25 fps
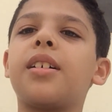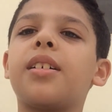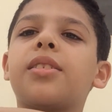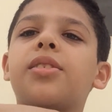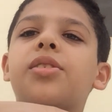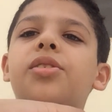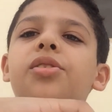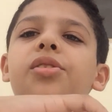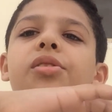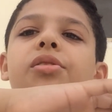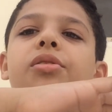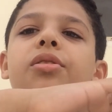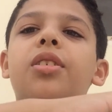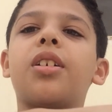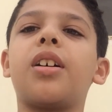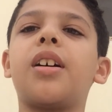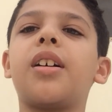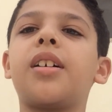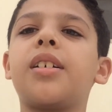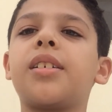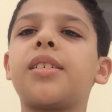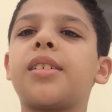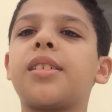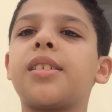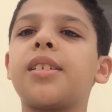So
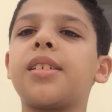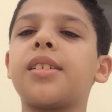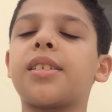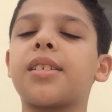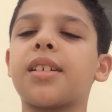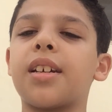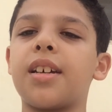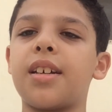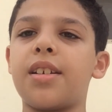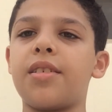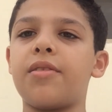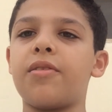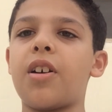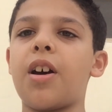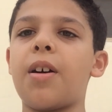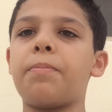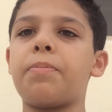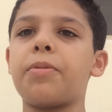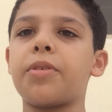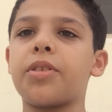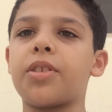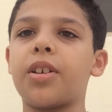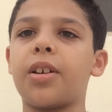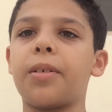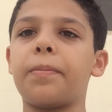guys, this is gonna
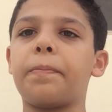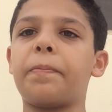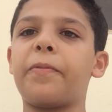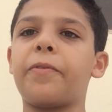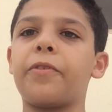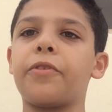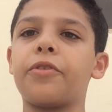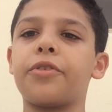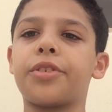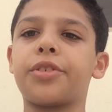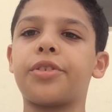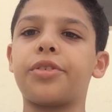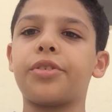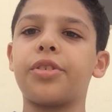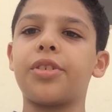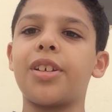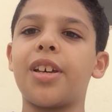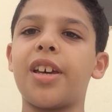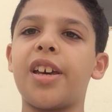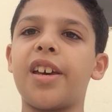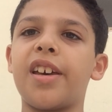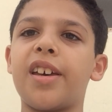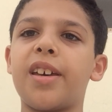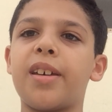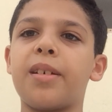wrap it up for
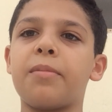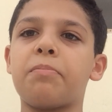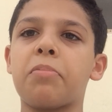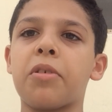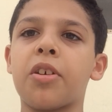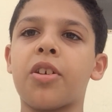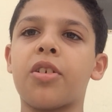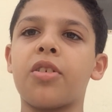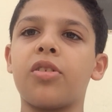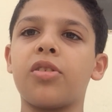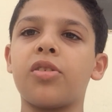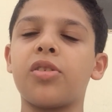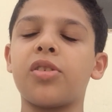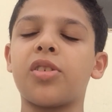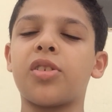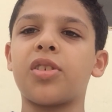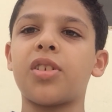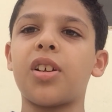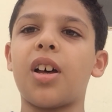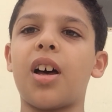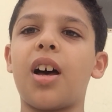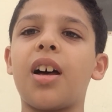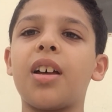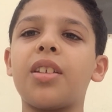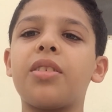today
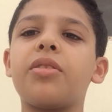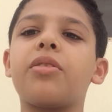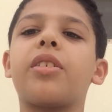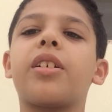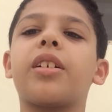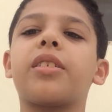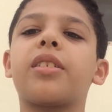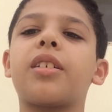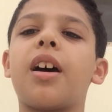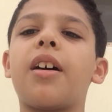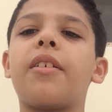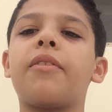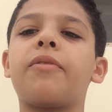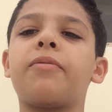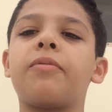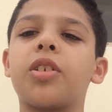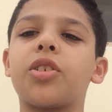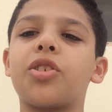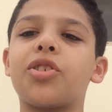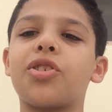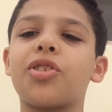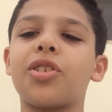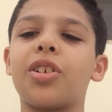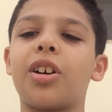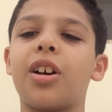because I do not have
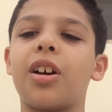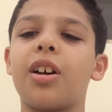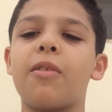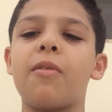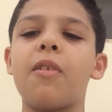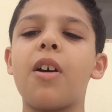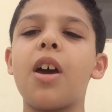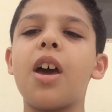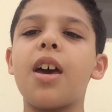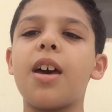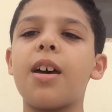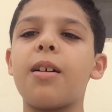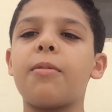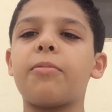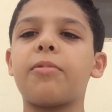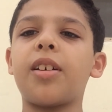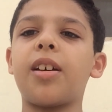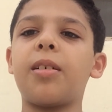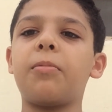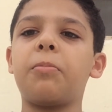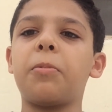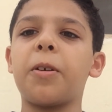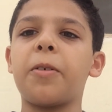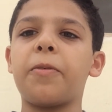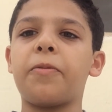much time.
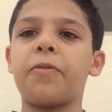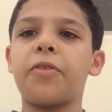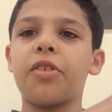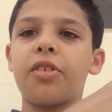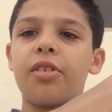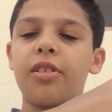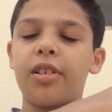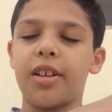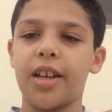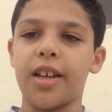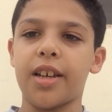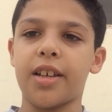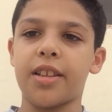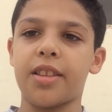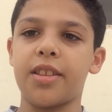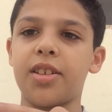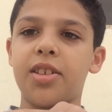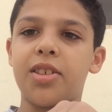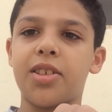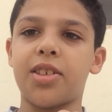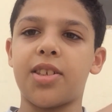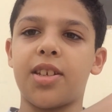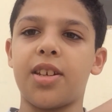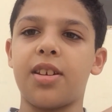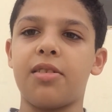Tell me if you like
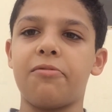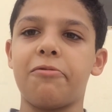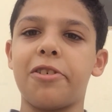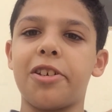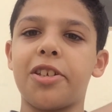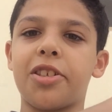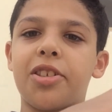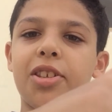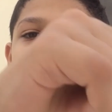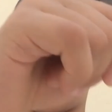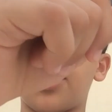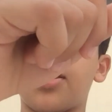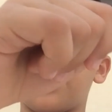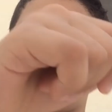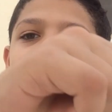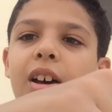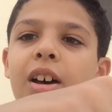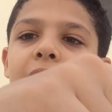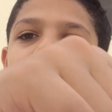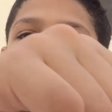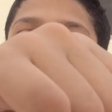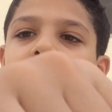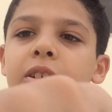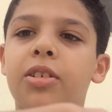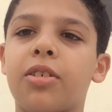this series and
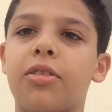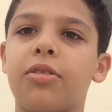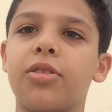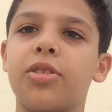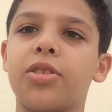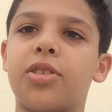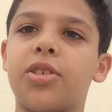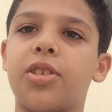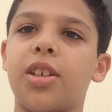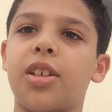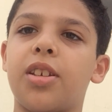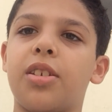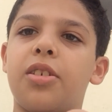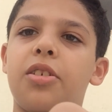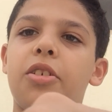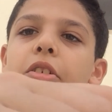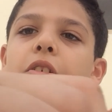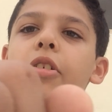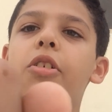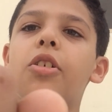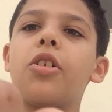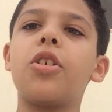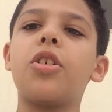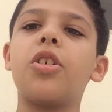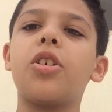I will
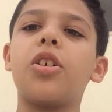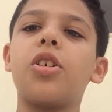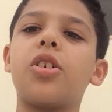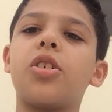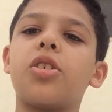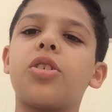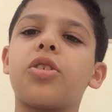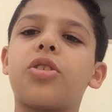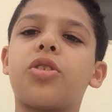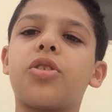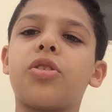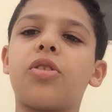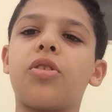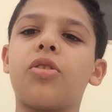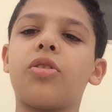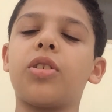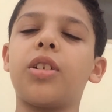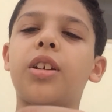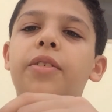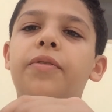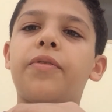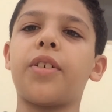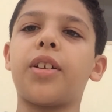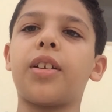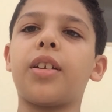continue. So
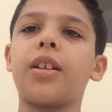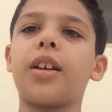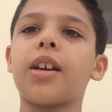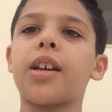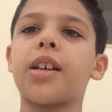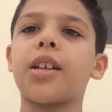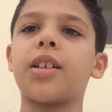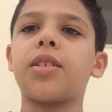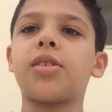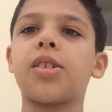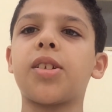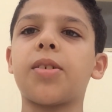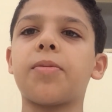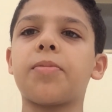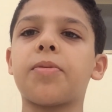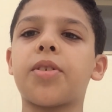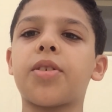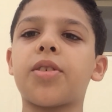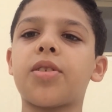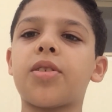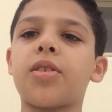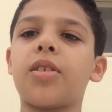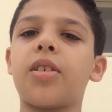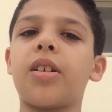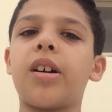leave a like and
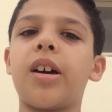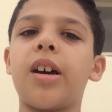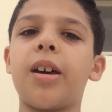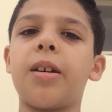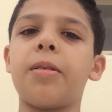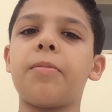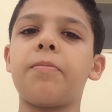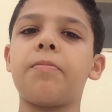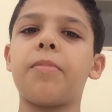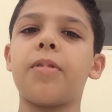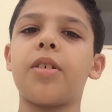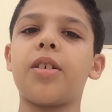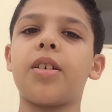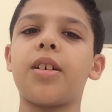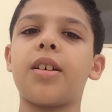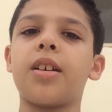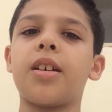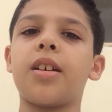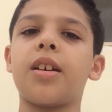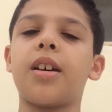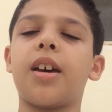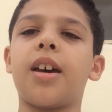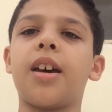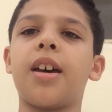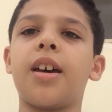subscribe
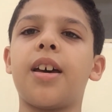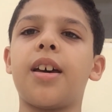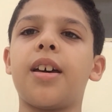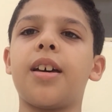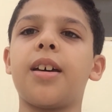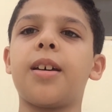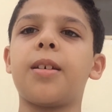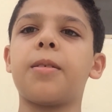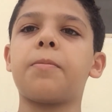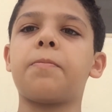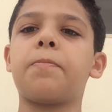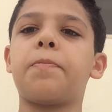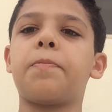and